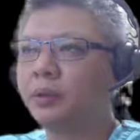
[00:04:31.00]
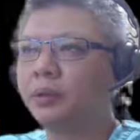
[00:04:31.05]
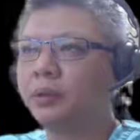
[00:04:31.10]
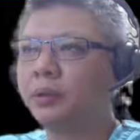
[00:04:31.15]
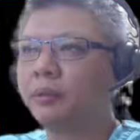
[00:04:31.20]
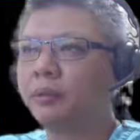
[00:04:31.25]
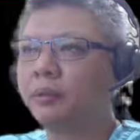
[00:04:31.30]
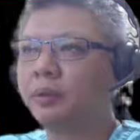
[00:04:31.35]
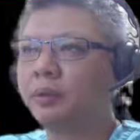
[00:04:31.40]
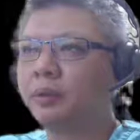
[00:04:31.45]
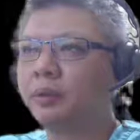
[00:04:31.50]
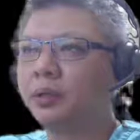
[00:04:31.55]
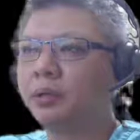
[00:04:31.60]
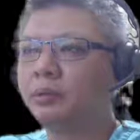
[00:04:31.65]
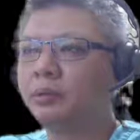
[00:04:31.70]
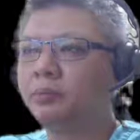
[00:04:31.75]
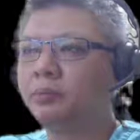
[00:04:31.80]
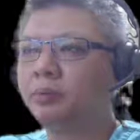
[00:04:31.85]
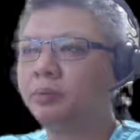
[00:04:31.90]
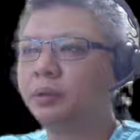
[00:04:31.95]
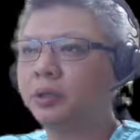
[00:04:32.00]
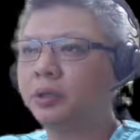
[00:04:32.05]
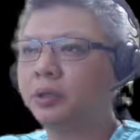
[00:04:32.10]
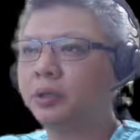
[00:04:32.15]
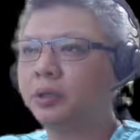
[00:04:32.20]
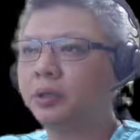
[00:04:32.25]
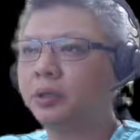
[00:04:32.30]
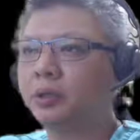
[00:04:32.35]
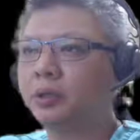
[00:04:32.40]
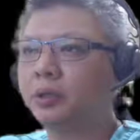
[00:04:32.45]
Doubling down,
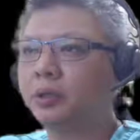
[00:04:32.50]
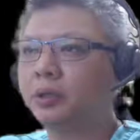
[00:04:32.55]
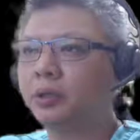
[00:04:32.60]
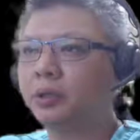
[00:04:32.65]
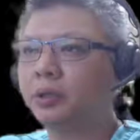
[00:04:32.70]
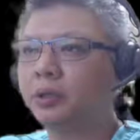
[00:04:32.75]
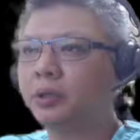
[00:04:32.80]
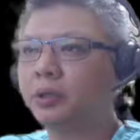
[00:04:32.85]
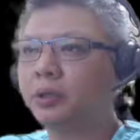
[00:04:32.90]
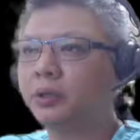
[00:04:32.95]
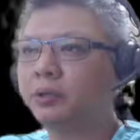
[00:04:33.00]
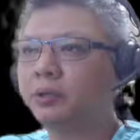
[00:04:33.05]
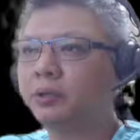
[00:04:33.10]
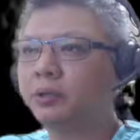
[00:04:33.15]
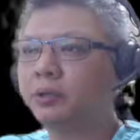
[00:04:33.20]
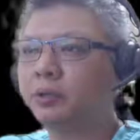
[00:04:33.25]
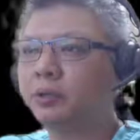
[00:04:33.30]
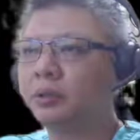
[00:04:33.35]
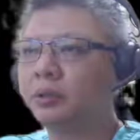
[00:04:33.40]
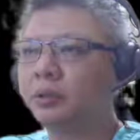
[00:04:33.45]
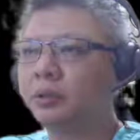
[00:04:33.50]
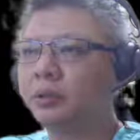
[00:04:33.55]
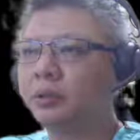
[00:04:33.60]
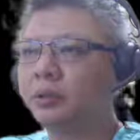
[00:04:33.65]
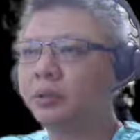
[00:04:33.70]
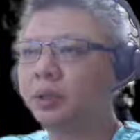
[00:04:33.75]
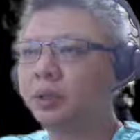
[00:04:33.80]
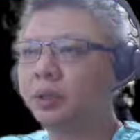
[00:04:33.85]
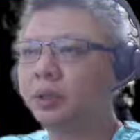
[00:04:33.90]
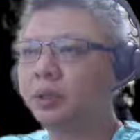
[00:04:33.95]
protecting the central
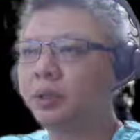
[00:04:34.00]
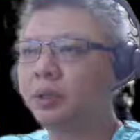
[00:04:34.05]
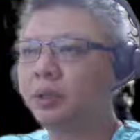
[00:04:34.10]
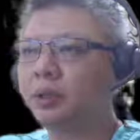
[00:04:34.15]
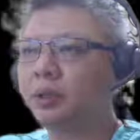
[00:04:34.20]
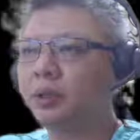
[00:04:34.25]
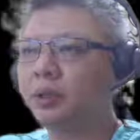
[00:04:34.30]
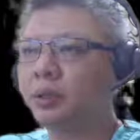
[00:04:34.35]
cannon.